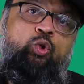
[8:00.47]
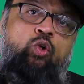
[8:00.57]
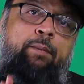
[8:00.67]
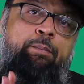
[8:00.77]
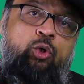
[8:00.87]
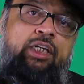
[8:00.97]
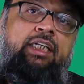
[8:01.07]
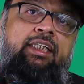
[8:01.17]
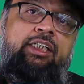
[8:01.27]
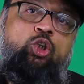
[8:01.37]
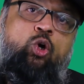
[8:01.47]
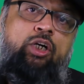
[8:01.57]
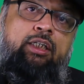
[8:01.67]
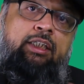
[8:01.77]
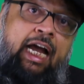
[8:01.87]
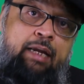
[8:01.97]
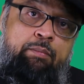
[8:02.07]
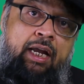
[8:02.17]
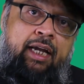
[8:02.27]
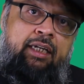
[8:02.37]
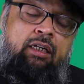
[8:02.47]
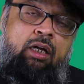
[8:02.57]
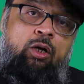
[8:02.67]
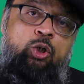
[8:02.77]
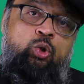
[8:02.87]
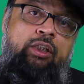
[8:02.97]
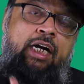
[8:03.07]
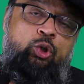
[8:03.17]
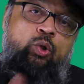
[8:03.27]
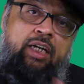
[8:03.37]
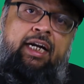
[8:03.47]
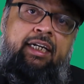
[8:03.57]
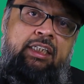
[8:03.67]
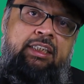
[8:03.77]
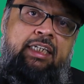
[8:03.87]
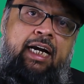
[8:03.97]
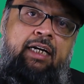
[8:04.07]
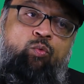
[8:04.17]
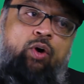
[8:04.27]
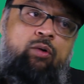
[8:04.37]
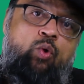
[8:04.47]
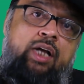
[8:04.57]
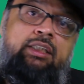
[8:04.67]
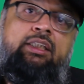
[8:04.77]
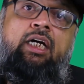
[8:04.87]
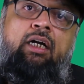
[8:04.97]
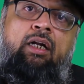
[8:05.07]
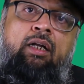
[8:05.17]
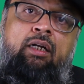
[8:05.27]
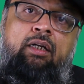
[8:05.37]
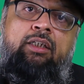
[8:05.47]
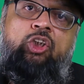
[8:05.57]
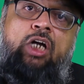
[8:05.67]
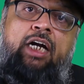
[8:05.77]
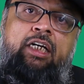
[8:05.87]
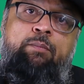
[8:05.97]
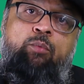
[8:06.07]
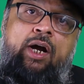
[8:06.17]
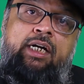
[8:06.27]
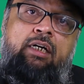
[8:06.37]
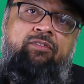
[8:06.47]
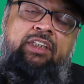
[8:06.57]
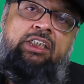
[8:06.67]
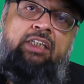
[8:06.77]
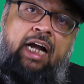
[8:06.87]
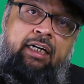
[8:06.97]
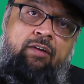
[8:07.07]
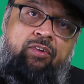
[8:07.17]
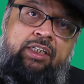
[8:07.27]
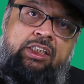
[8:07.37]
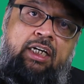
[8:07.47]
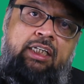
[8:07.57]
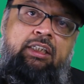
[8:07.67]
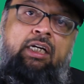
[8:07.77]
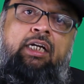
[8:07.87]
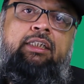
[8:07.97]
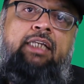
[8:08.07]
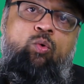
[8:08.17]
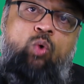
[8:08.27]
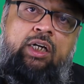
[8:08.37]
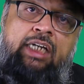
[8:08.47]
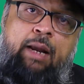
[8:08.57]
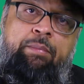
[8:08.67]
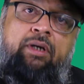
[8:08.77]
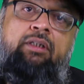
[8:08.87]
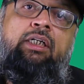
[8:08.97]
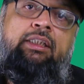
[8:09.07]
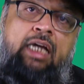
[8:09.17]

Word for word: you are putting this on a timeline so that you can understand what was the starting point of this kind of research, then what happened,